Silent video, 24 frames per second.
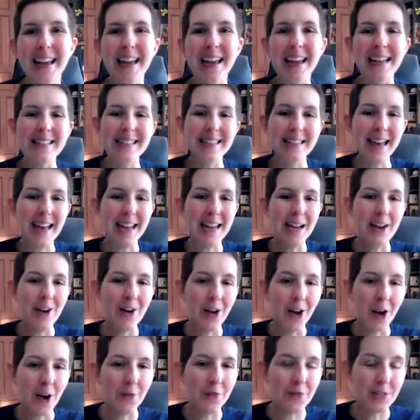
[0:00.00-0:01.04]
It's not
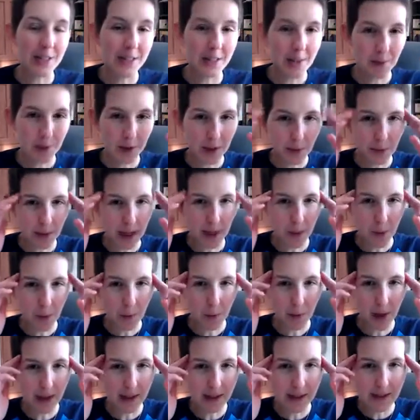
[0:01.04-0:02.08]
enough to simply make the
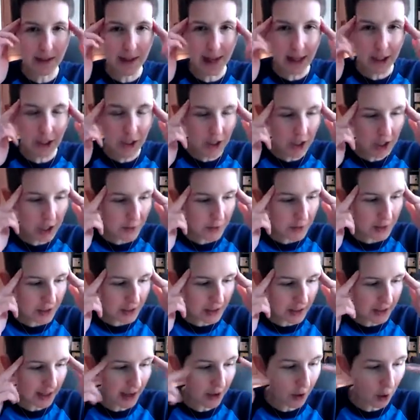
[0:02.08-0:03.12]
mindset shifts
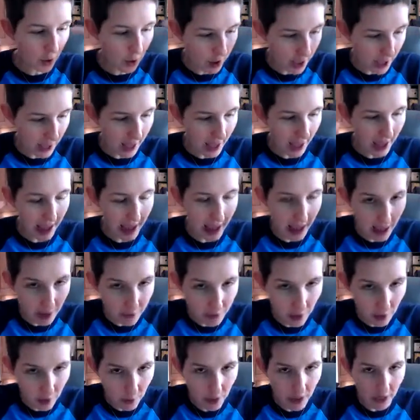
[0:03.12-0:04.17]
to say, okay, I have
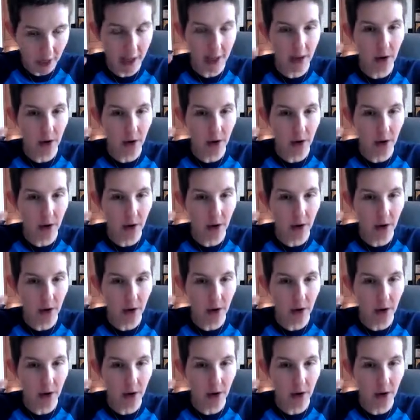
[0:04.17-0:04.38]
it already.